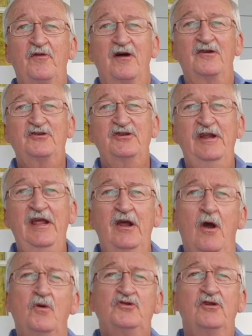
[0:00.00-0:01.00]
us, and he
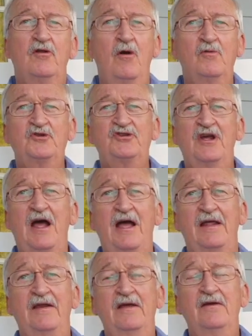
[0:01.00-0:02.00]
goes
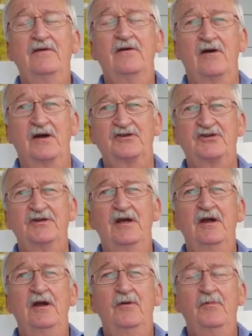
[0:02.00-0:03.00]
alongside us,
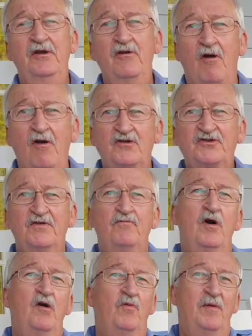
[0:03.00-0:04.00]
regardless of
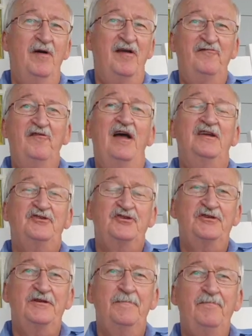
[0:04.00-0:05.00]
what we may
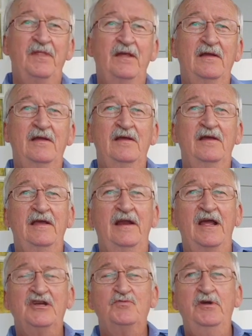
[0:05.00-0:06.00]
face.
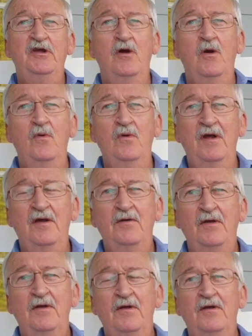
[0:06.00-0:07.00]
And as we go
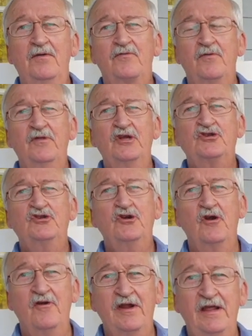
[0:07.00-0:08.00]
through this
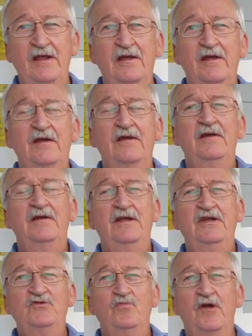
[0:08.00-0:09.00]
journey,
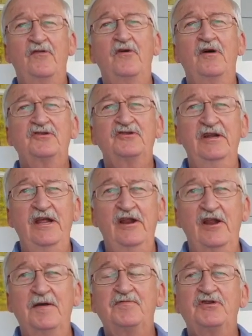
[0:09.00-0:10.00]
he's with us, and he
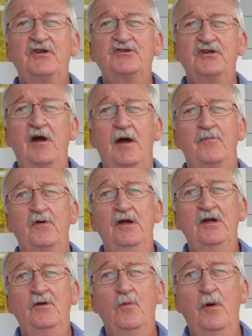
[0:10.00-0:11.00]
lifts us up
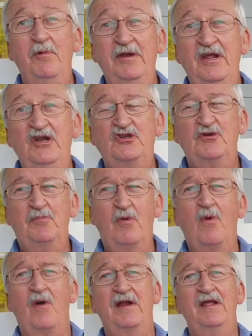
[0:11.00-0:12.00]
when we need
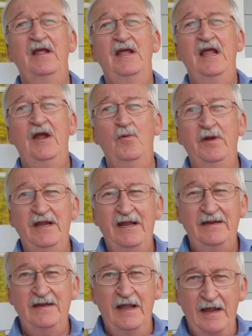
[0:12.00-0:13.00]
support and we
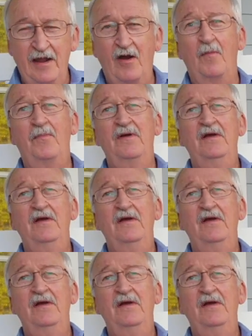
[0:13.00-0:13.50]
need help.